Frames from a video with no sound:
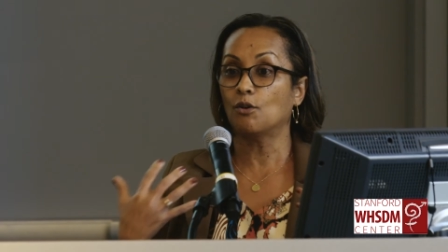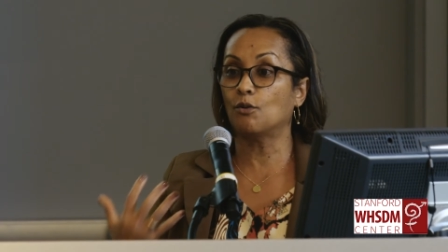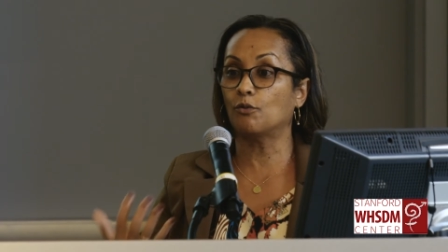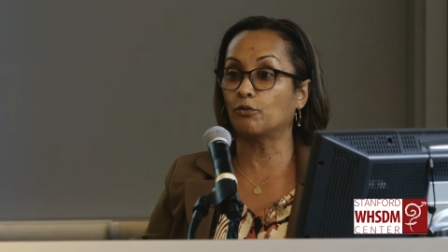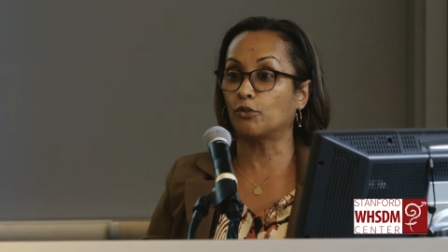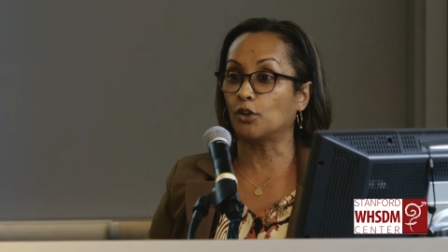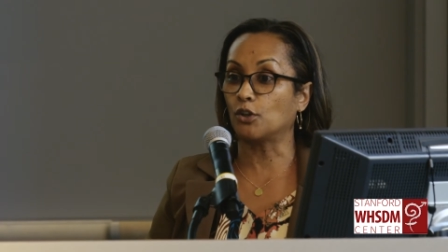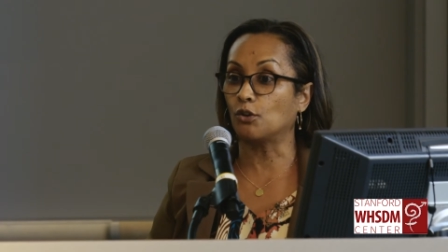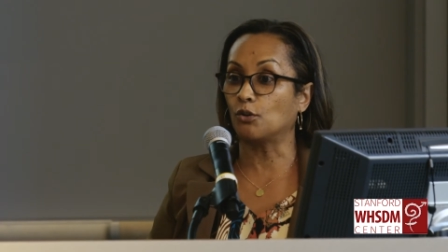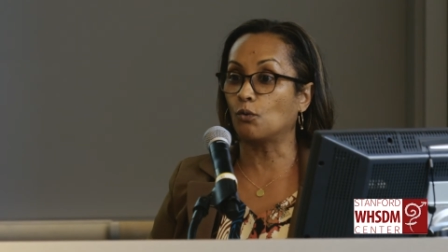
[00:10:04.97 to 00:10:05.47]
of
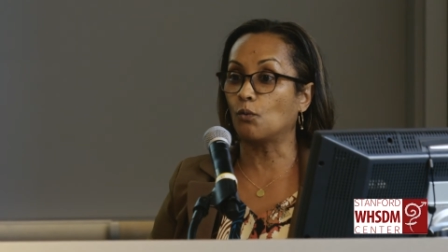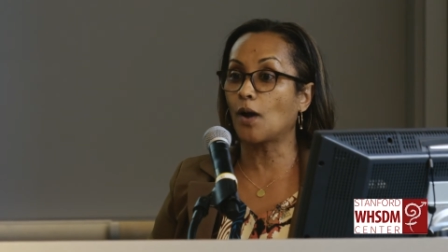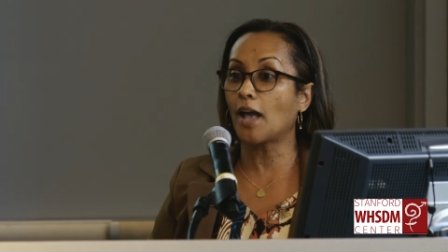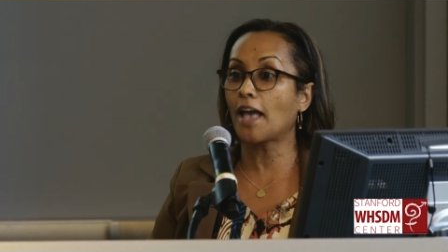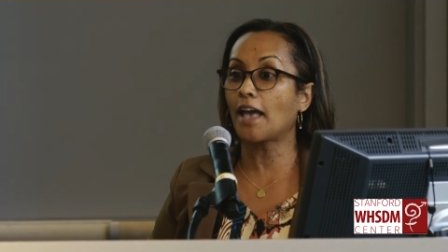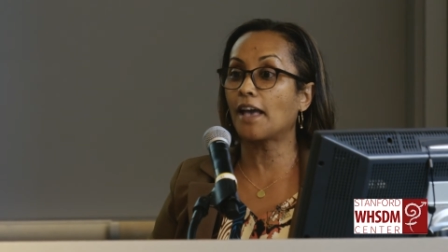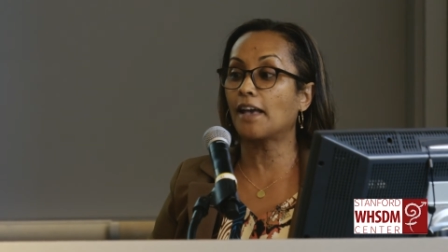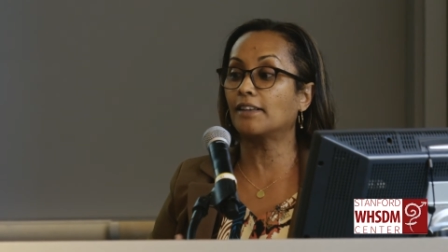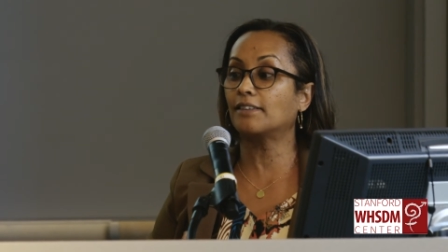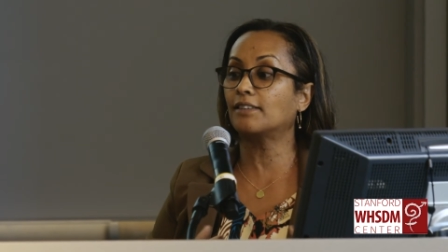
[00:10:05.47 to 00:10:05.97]
the U
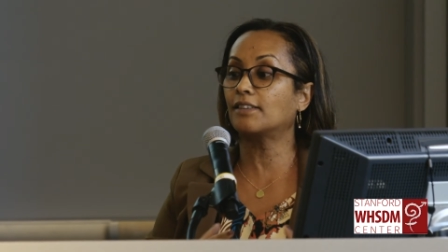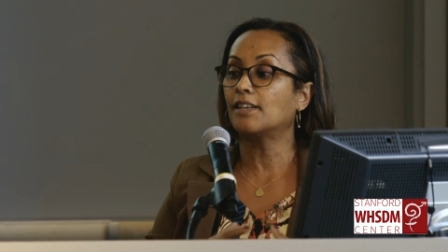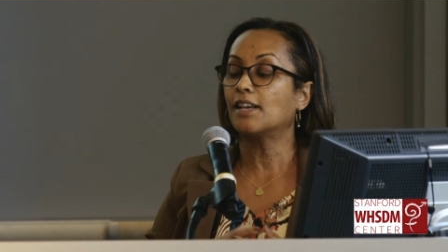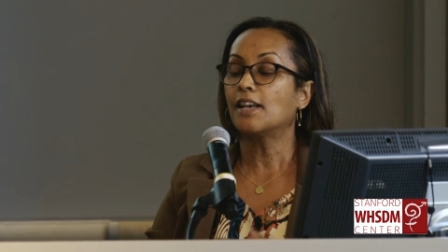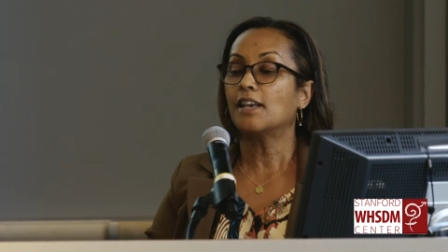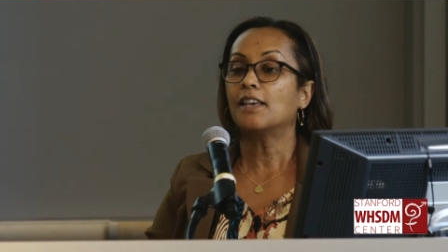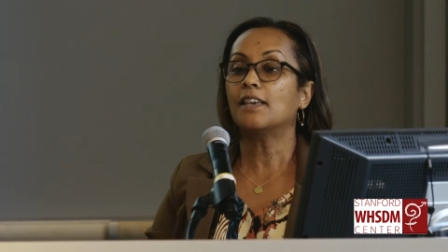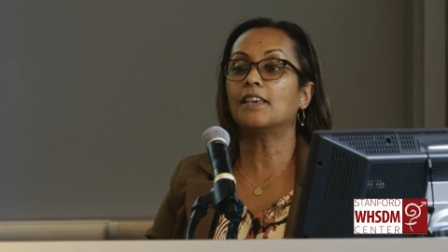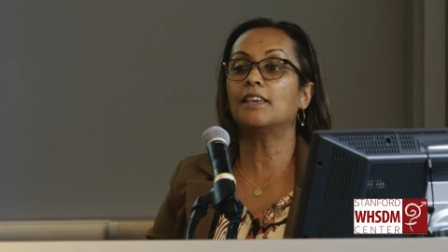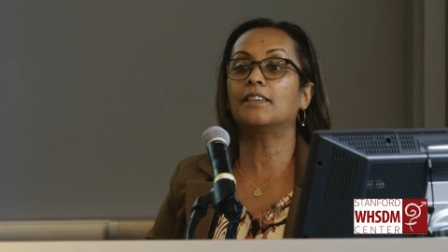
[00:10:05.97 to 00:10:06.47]
S?
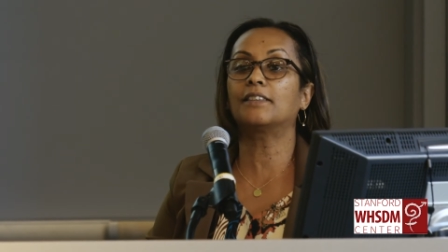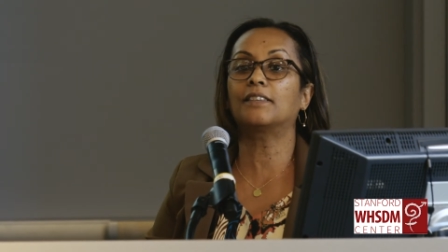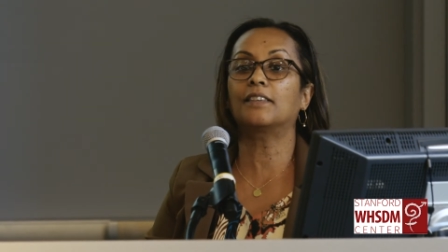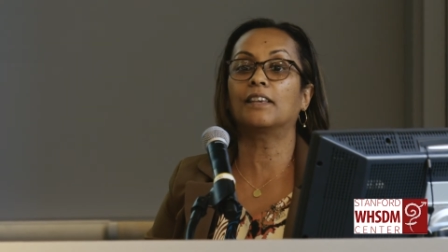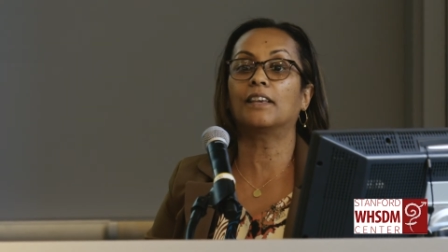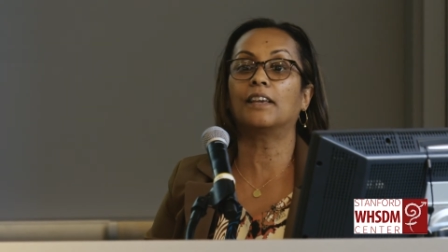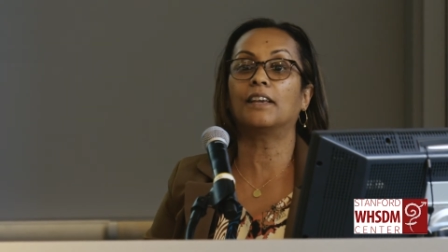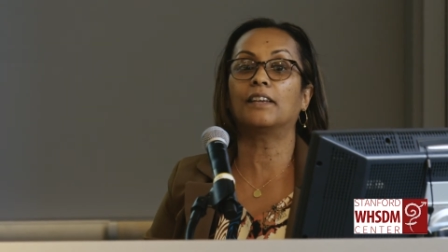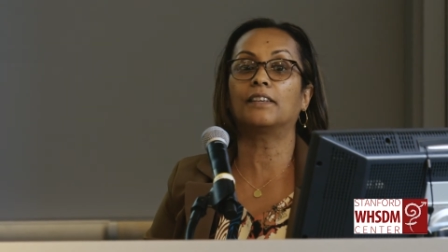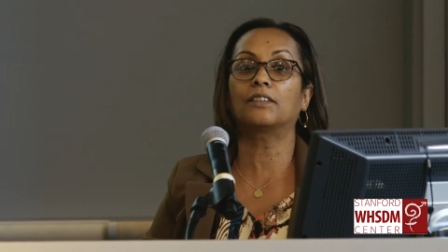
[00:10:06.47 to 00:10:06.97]
Is
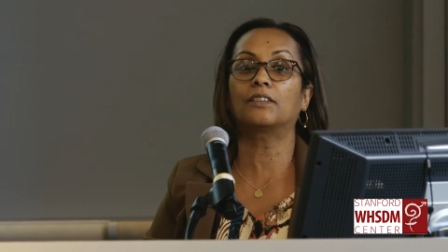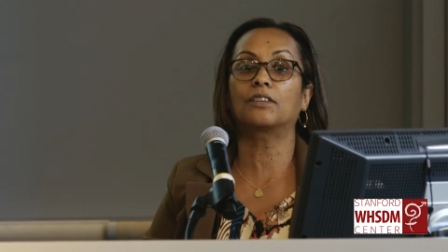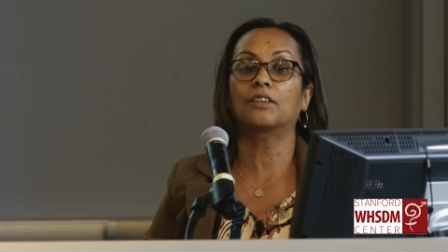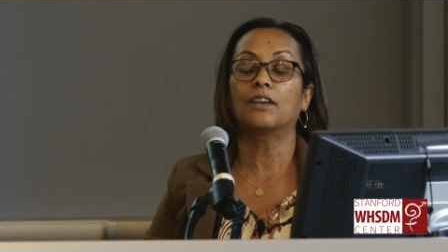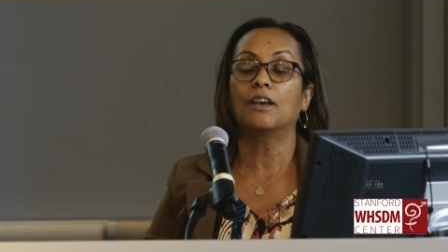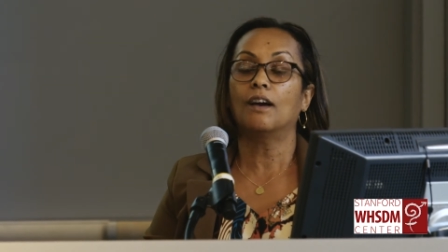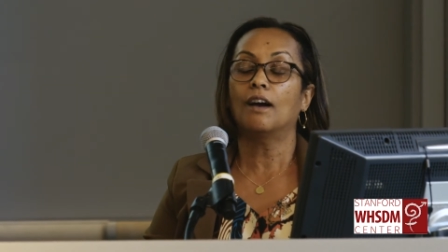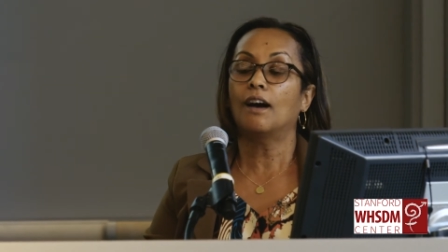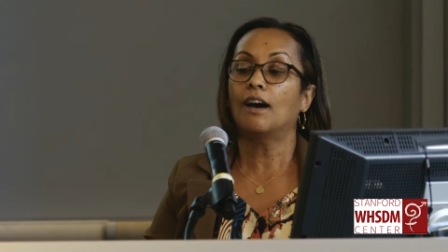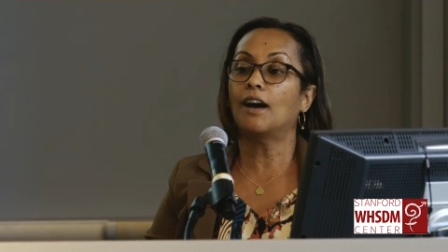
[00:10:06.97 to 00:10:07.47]
it
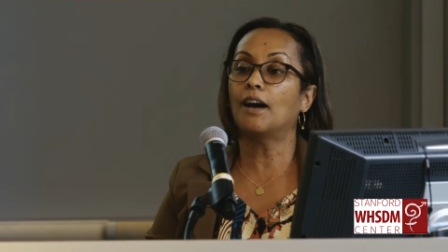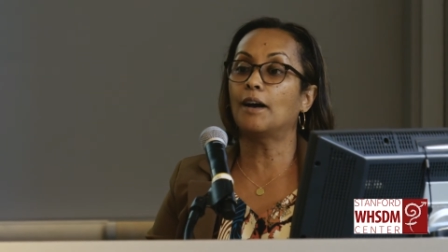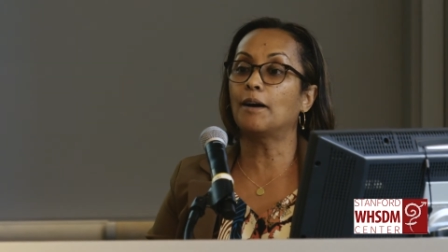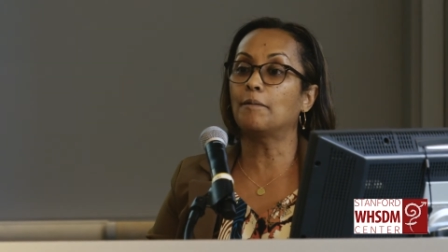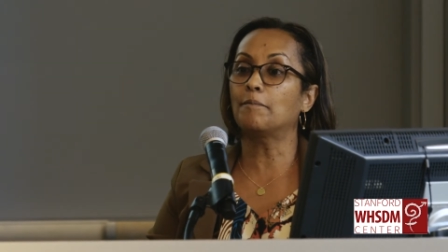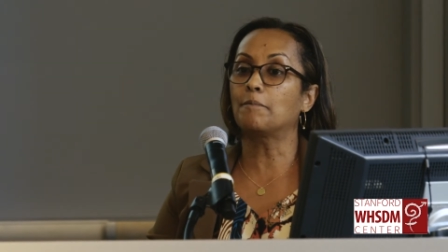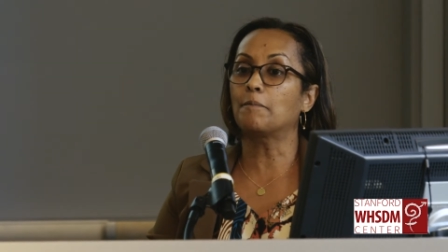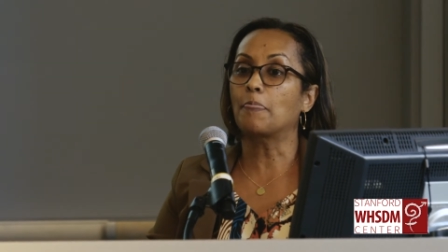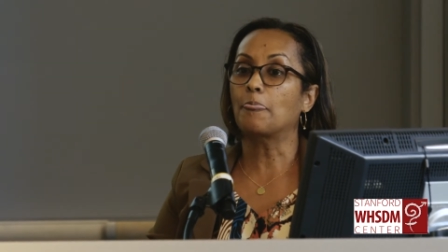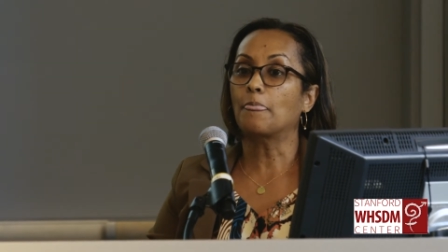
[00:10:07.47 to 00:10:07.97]

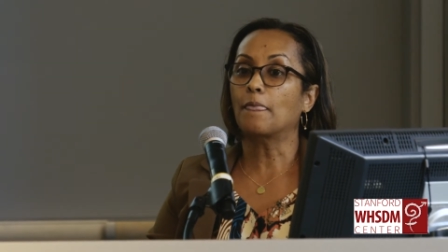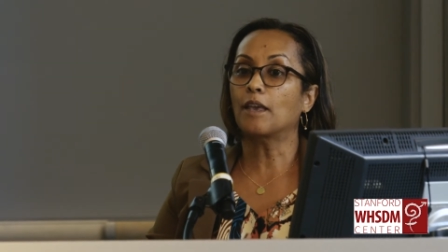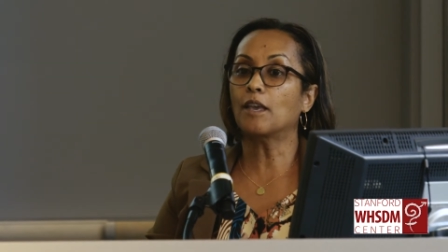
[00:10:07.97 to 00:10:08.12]
um,